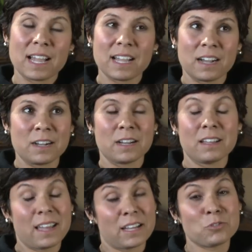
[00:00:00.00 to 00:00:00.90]

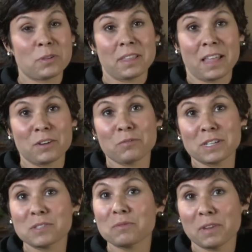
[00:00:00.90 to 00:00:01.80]
Actually, a lot of
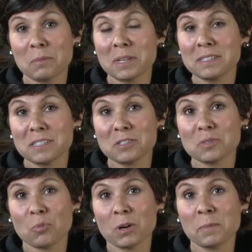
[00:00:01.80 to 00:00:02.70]
friends and family didn't
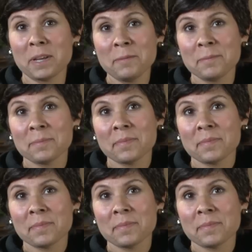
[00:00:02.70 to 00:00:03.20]
support me,